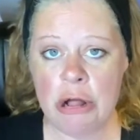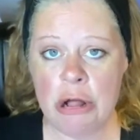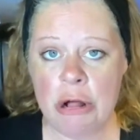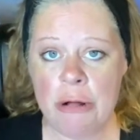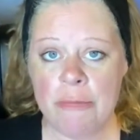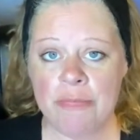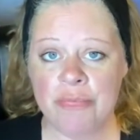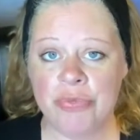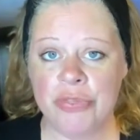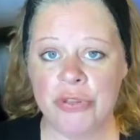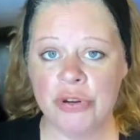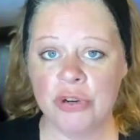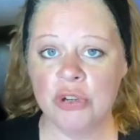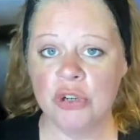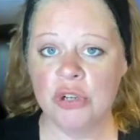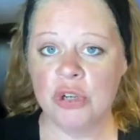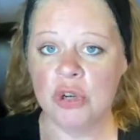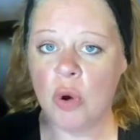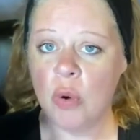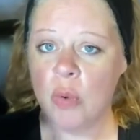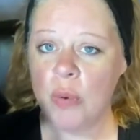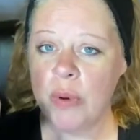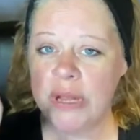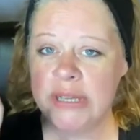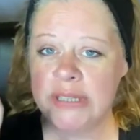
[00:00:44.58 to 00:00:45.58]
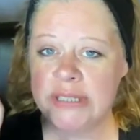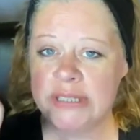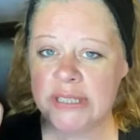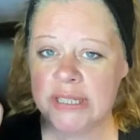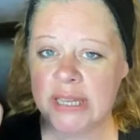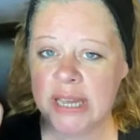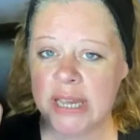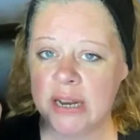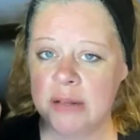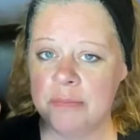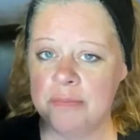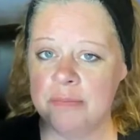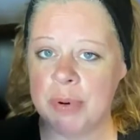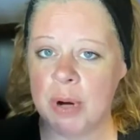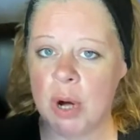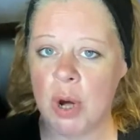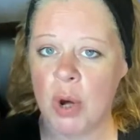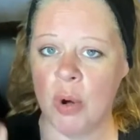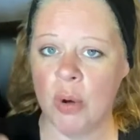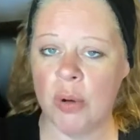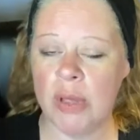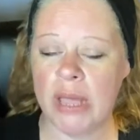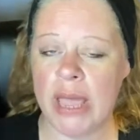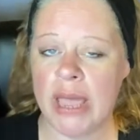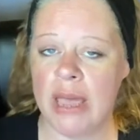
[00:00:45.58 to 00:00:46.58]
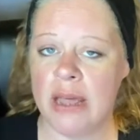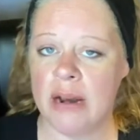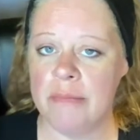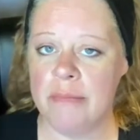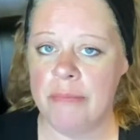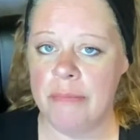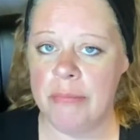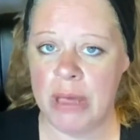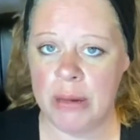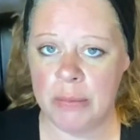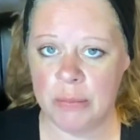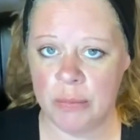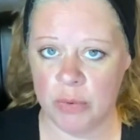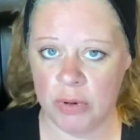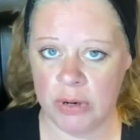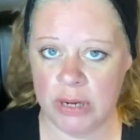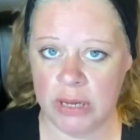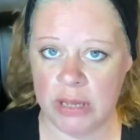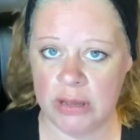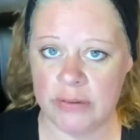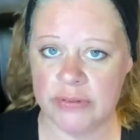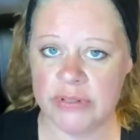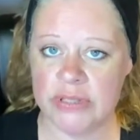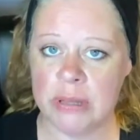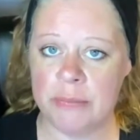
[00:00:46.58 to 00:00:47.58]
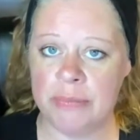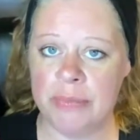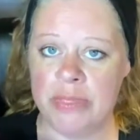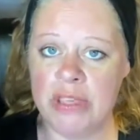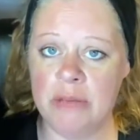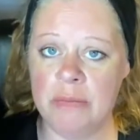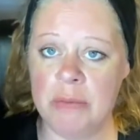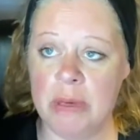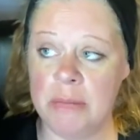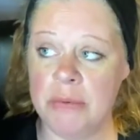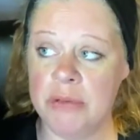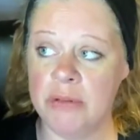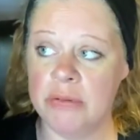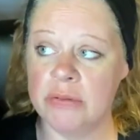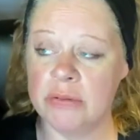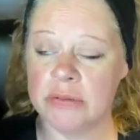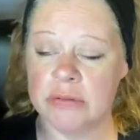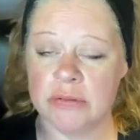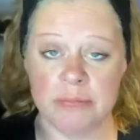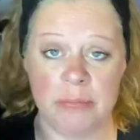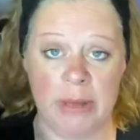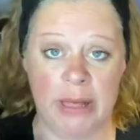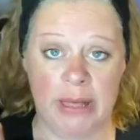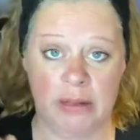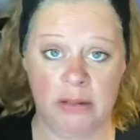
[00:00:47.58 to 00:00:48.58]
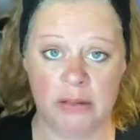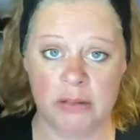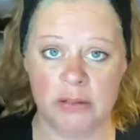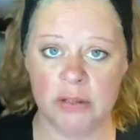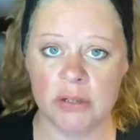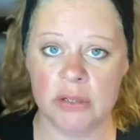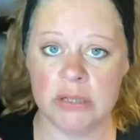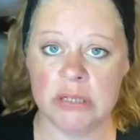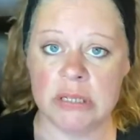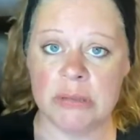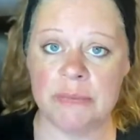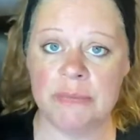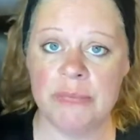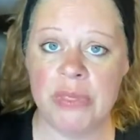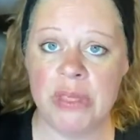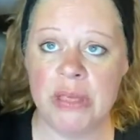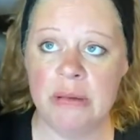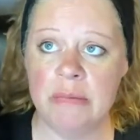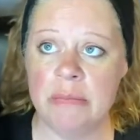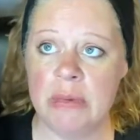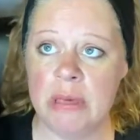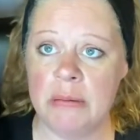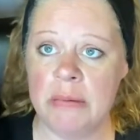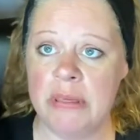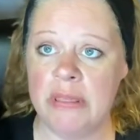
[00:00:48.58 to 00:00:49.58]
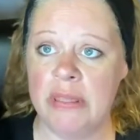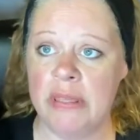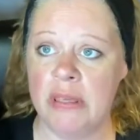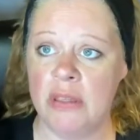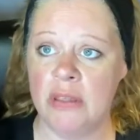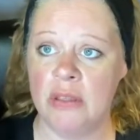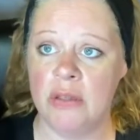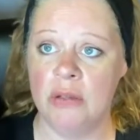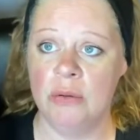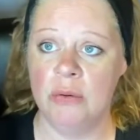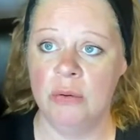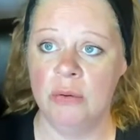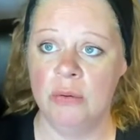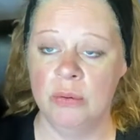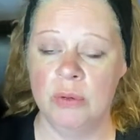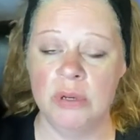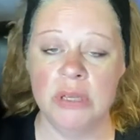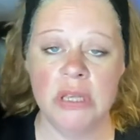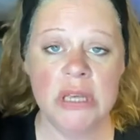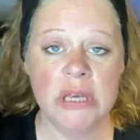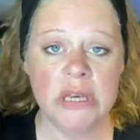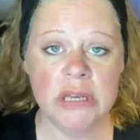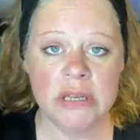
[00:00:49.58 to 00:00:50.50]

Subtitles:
they're going to kind of poke at a memory of something maybe you smelled or something maybe that you